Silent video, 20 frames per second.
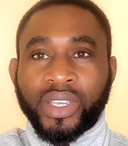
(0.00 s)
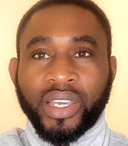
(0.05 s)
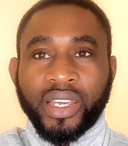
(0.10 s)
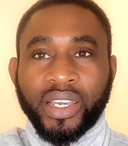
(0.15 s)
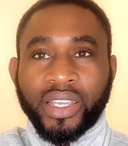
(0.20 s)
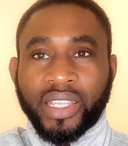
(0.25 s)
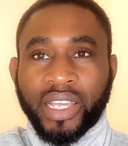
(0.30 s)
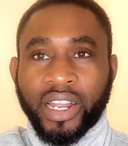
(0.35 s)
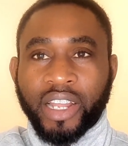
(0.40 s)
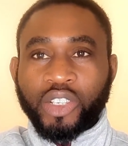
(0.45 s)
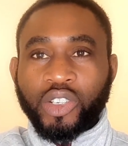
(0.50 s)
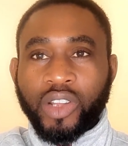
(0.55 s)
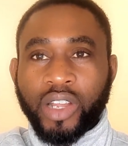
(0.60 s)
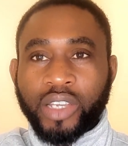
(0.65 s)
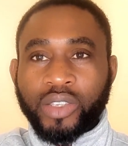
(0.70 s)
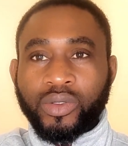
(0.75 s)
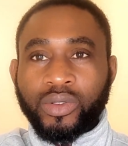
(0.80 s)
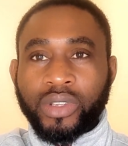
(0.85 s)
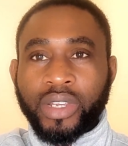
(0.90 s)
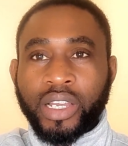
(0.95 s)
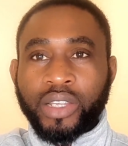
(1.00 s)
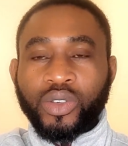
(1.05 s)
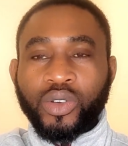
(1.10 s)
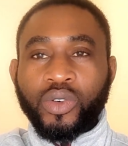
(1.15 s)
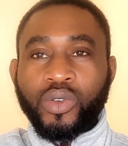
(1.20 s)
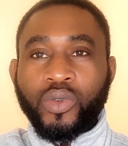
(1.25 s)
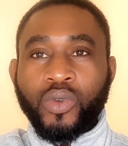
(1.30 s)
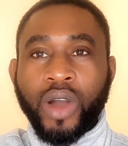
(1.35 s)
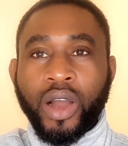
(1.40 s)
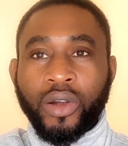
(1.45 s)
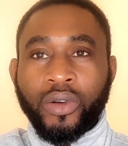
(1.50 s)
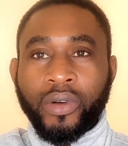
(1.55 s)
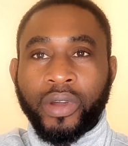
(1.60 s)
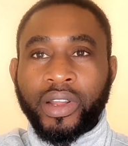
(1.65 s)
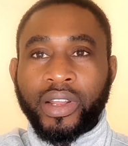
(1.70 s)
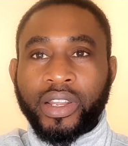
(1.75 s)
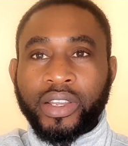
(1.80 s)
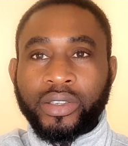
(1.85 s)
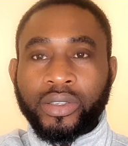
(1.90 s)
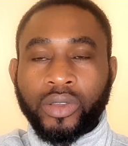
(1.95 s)
International students who are
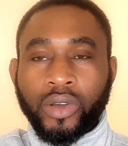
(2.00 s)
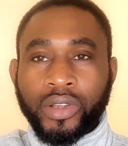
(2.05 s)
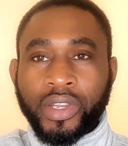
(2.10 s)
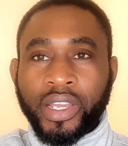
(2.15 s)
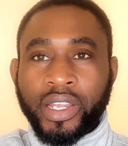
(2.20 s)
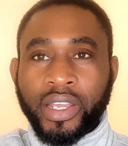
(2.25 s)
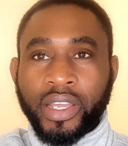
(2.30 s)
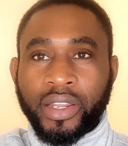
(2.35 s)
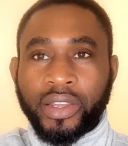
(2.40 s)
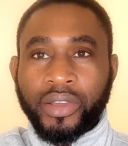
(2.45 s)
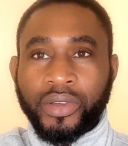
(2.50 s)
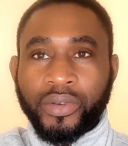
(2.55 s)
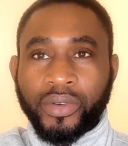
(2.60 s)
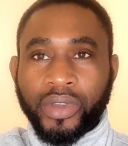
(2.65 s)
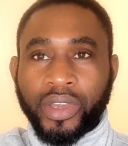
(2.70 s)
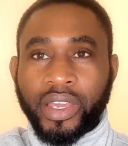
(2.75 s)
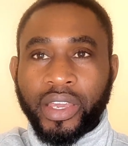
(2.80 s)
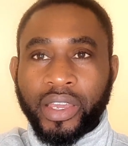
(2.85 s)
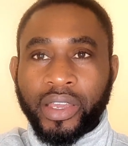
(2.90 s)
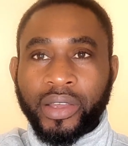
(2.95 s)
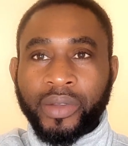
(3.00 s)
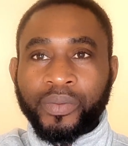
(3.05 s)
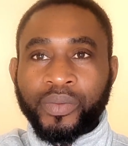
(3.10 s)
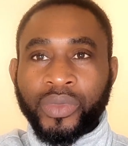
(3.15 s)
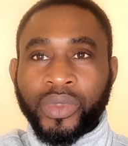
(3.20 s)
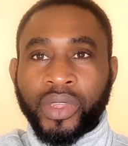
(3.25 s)
currently studying in the UK,